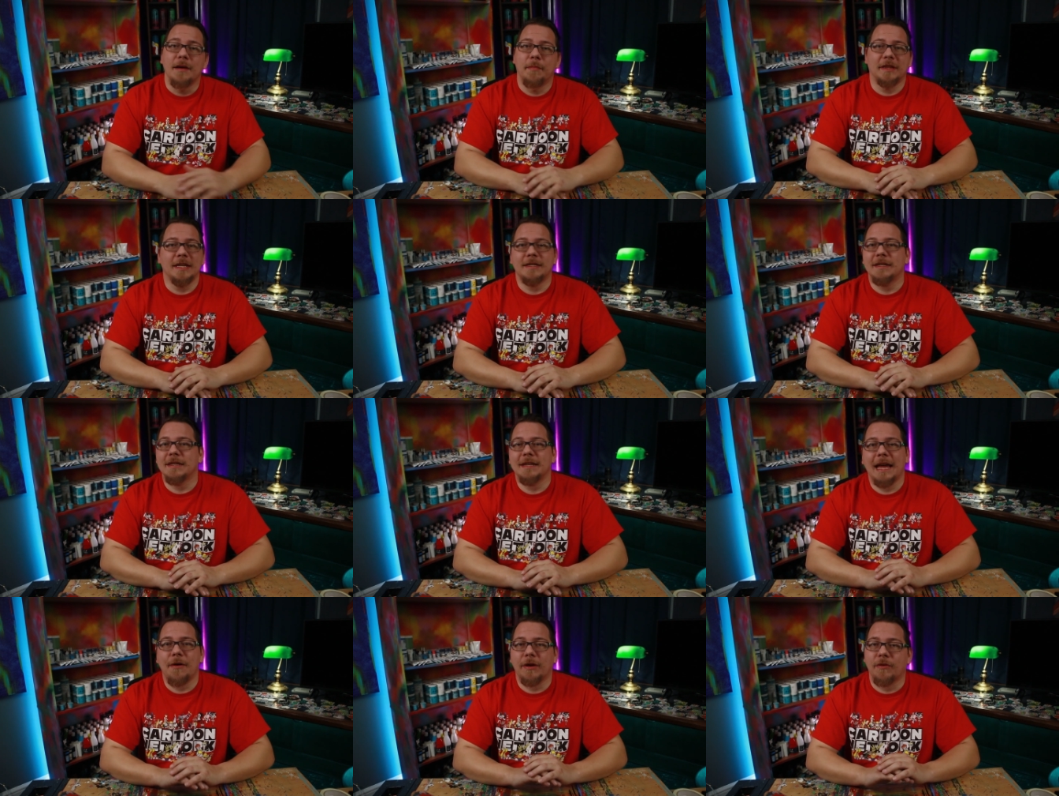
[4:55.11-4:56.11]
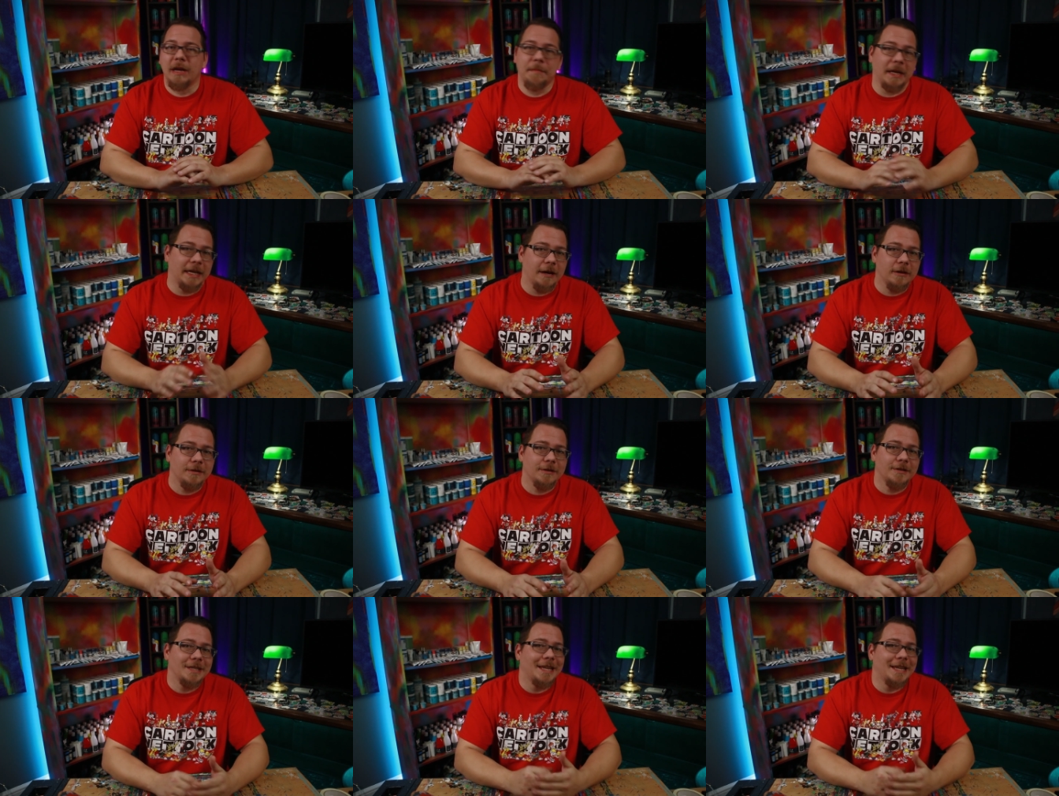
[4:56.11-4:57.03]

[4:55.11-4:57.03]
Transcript: but this isn't how I create my characters,